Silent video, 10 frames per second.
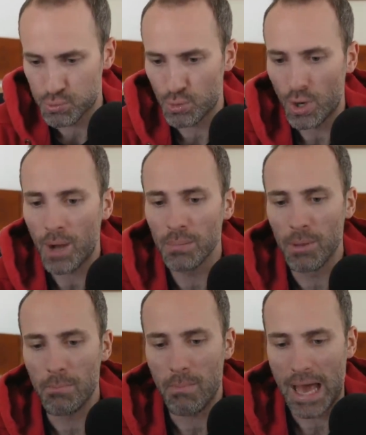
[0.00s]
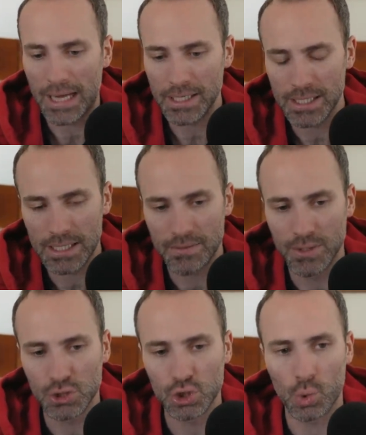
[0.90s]
problematic
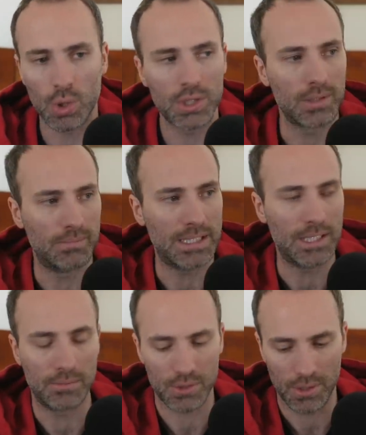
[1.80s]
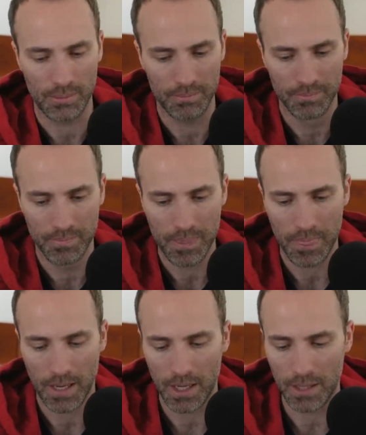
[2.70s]
in the short to medium term.
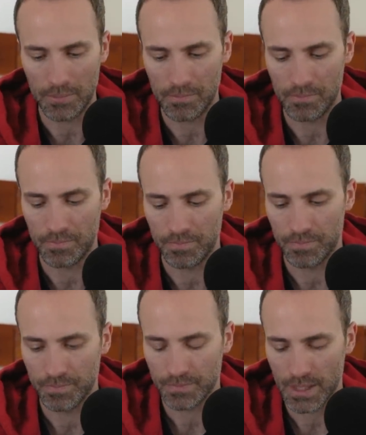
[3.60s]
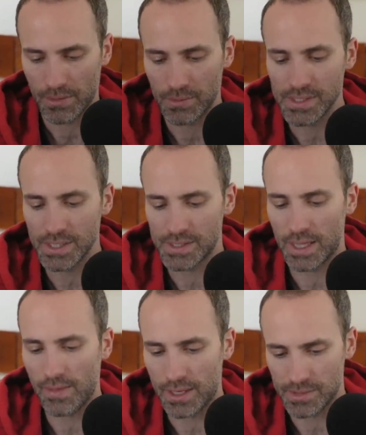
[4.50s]
Um, and the reason I
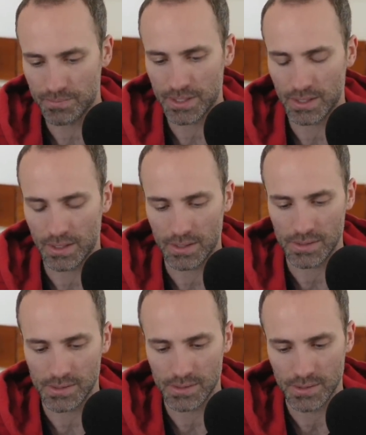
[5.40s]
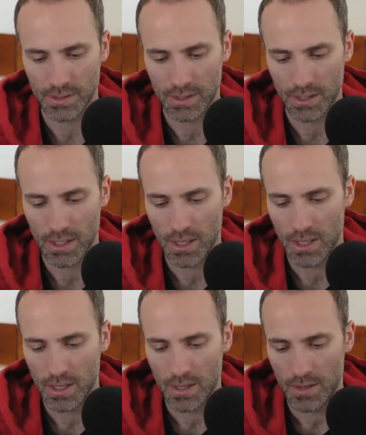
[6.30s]
say that is because
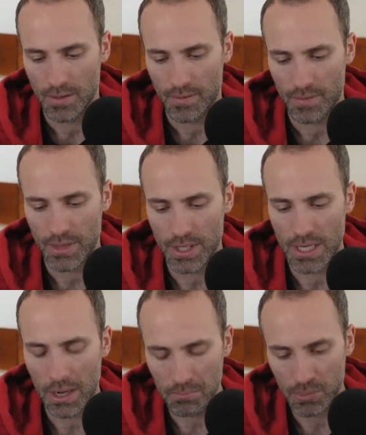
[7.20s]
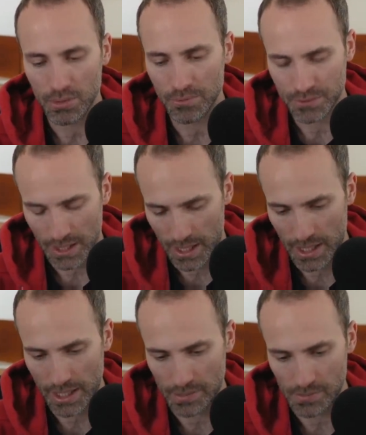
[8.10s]
the number of
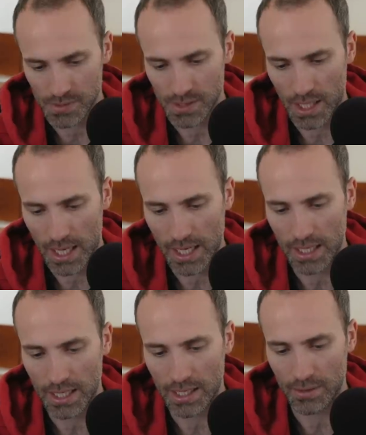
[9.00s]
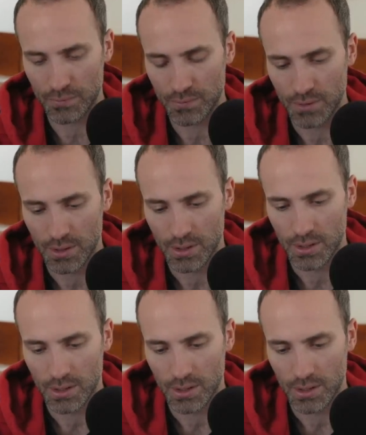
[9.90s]
times I have